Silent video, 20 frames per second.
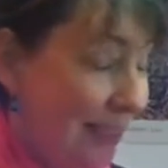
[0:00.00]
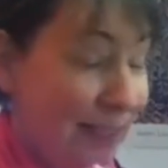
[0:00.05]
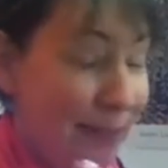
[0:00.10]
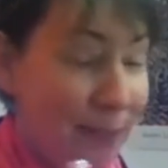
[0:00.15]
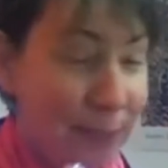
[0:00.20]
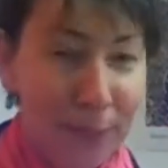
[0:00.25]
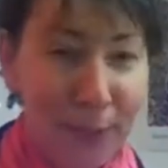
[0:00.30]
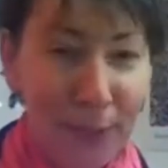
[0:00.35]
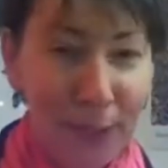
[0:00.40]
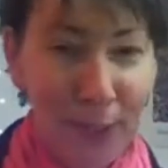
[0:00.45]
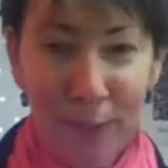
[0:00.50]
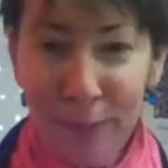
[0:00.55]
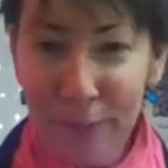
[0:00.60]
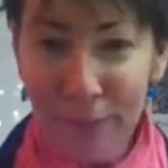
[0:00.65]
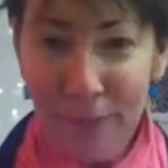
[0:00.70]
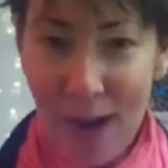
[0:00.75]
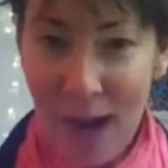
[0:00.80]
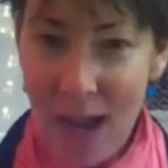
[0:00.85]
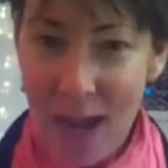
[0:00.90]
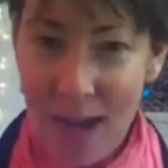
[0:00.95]
is really
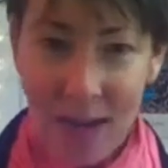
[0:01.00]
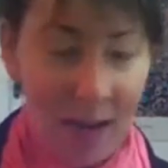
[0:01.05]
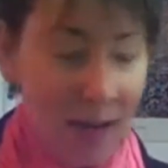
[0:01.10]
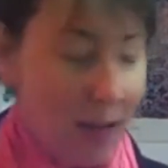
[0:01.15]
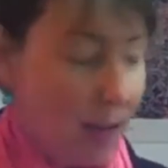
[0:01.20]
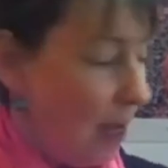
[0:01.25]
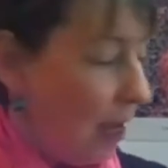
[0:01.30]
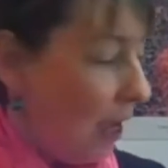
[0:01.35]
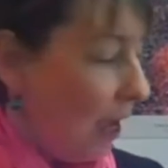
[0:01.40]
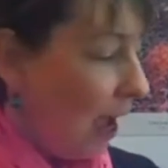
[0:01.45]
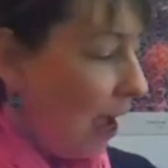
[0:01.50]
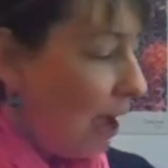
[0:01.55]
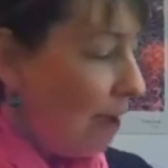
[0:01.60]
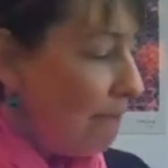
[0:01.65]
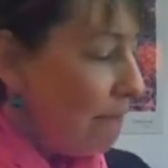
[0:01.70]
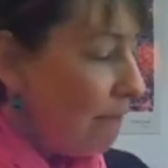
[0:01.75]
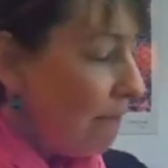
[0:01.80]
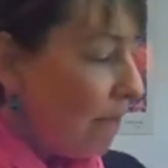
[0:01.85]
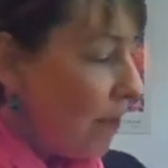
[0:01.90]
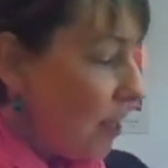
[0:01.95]
fun.
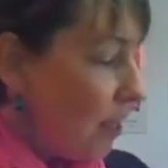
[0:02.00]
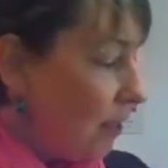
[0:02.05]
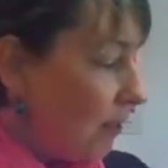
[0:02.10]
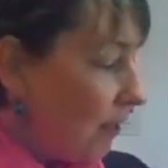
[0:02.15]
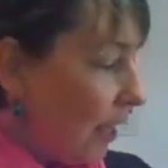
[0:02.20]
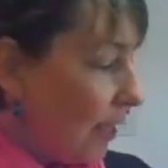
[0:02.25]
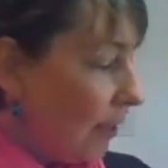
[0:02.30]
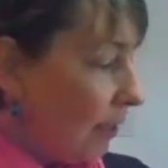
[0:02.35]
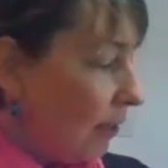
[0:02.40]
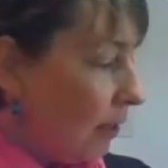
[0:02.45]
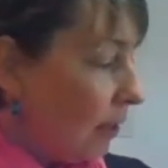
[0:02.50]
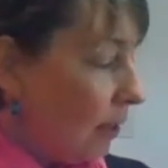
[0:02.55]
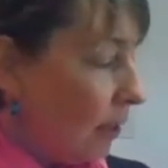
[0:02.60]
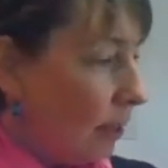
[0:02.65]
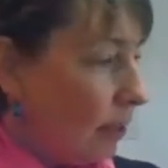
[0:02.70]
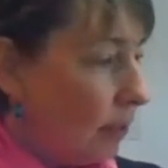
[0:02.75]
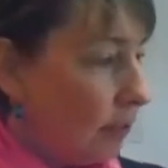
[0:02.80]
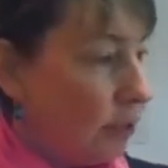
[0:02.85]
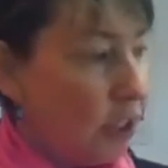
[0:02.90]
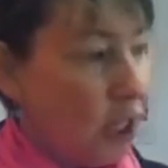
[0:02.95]
I feel like
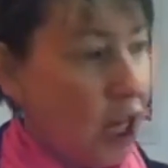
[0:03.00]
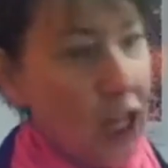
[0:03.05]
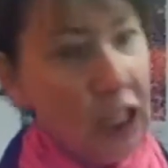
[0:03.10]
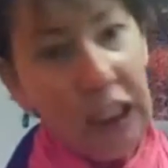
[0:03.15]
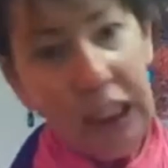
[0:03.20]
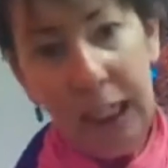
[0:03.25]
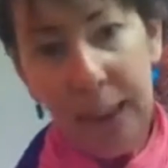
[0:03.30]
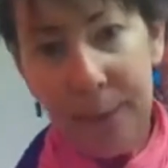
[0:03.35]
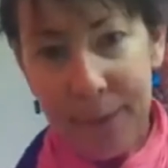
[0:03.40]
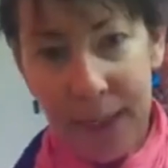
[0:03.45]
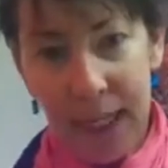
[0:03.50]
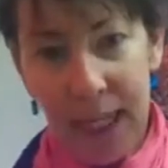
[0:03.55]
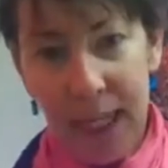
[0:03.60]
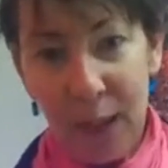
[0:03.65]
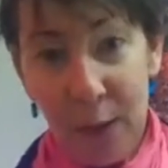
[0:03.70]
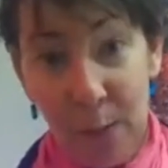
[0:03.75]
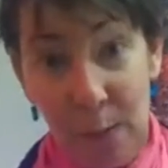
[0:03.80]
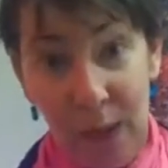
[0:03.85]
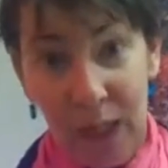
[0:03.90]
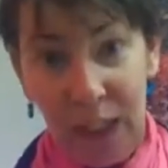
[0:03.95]
the longer I play
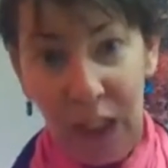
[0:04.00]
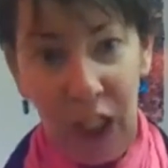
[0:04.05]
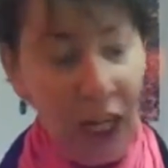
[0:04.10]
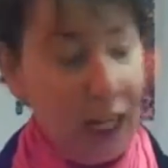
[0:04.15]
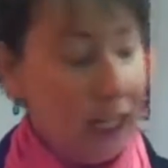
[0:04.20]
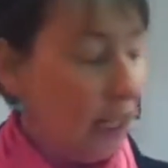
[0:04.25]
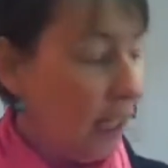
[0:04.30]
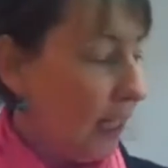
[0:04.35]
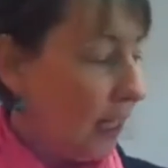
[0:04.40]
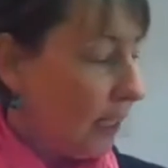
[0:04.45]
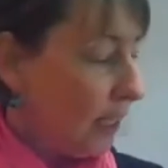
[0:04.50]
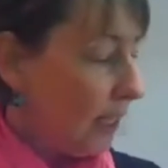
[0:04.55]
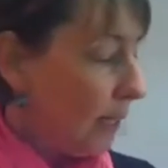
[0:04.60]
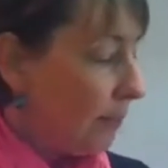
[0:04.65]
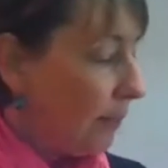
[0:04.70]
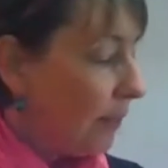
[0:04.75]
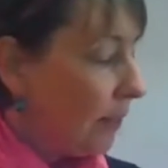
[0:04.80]
it, the better I get at it,